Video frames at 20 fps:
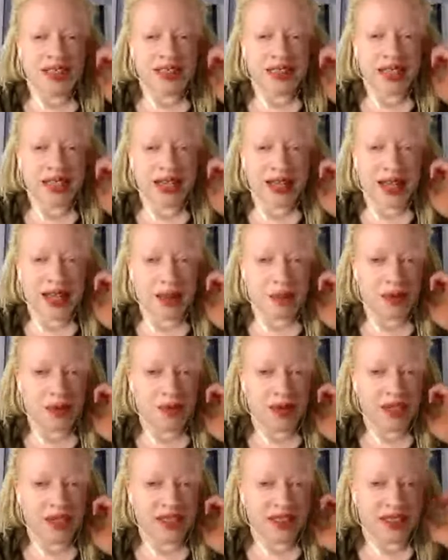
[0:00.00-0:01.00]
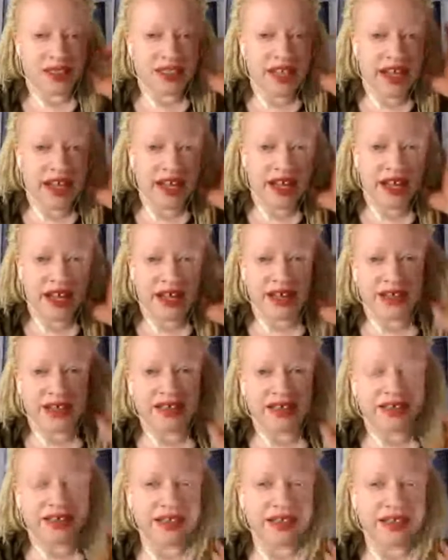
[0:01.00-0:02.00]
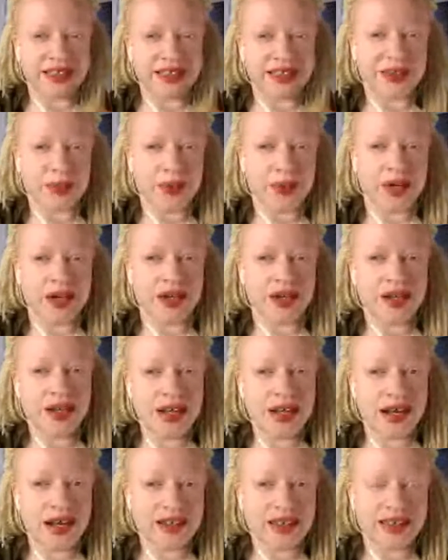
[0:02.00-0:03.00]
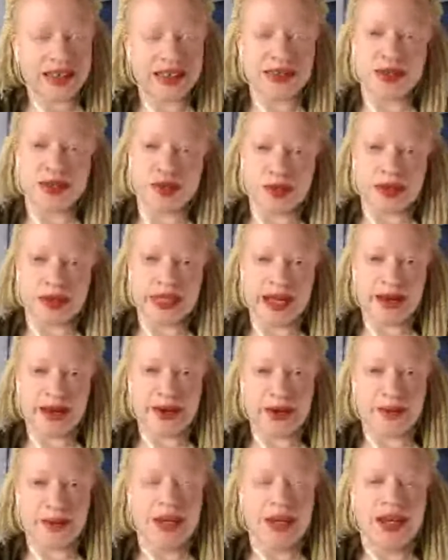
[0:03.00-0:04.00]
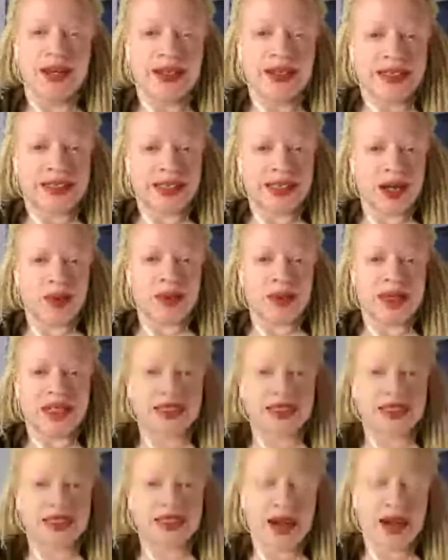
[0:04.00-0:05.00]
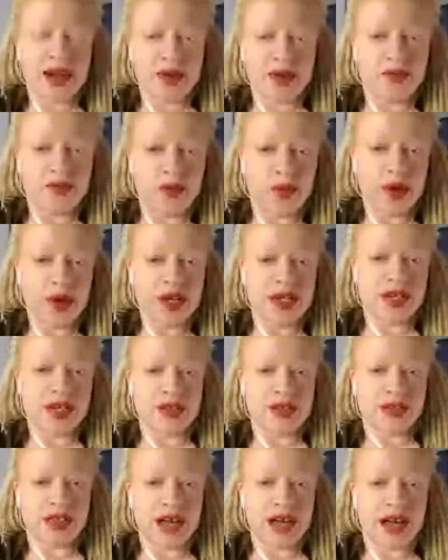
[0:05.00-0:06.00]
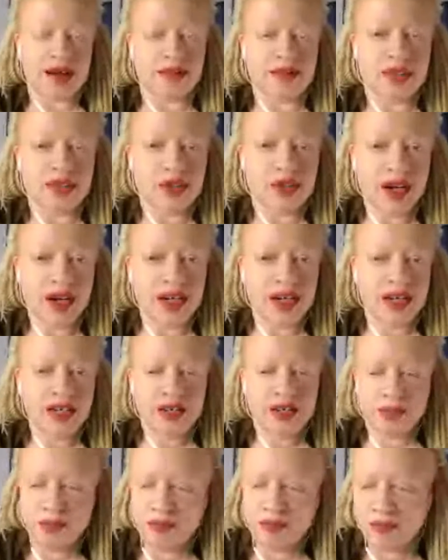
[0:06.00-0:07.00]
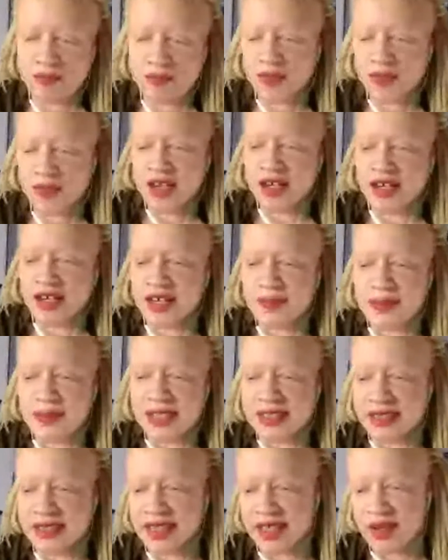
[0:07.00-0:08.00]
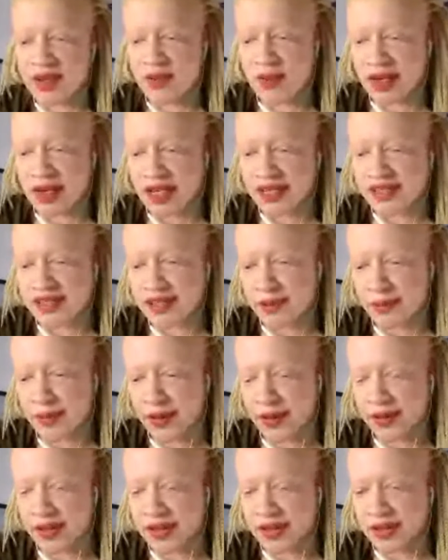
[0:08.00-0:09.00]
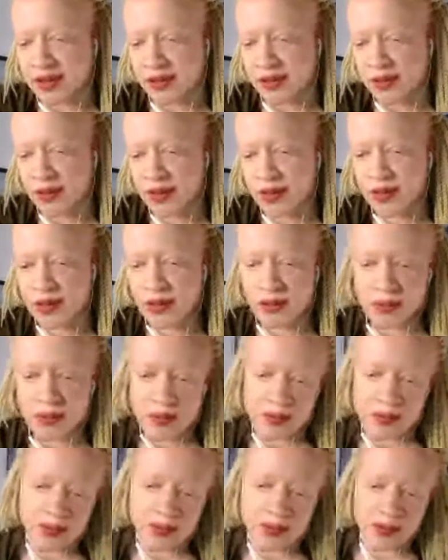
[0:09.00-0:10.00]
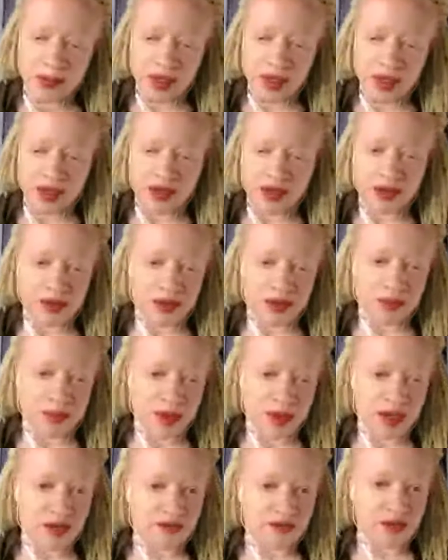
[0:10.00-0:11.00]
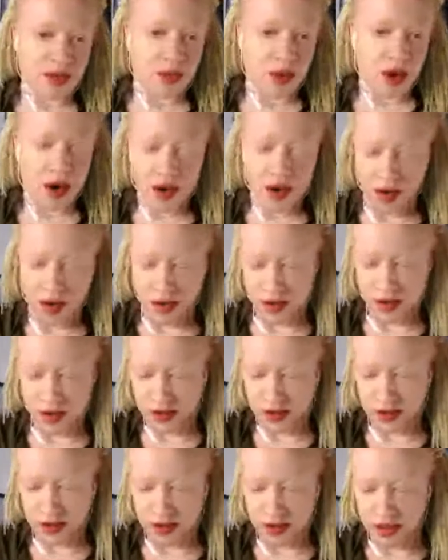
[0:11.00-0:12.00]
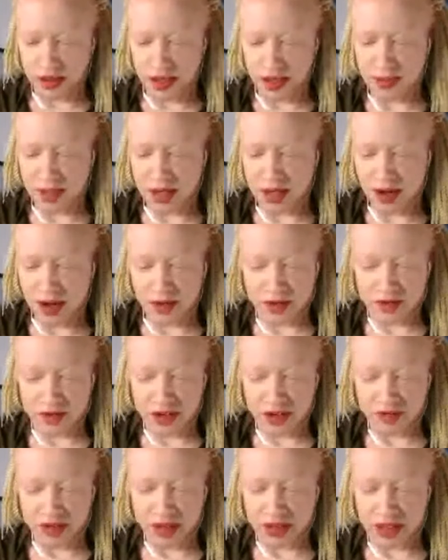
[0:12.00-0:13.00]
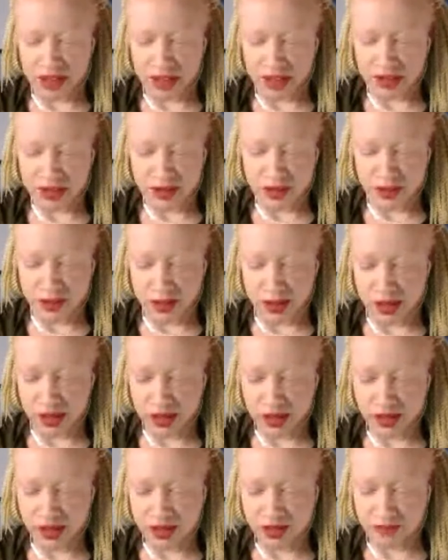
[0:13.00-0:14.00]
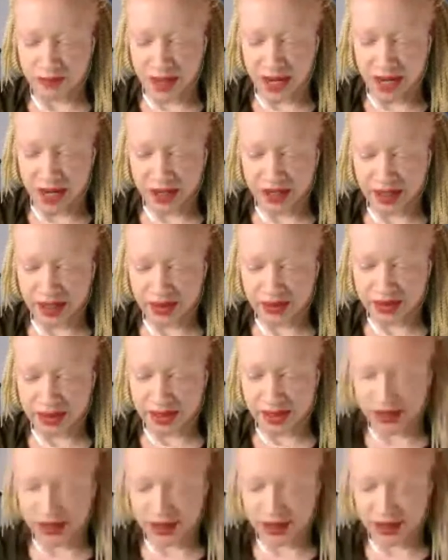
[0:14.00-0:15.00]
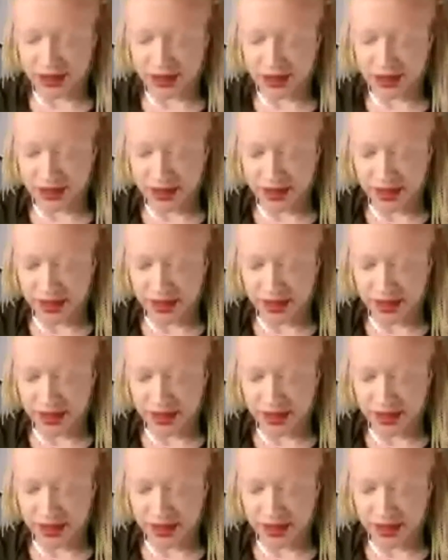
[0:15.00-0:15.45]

Wednesday. Happy Wednesday. It is 3 o'clock Central Time. So it's time for another live training. Give me a second while I jump on in the group. If you are on, let me know if everything is going good, if my audio is good.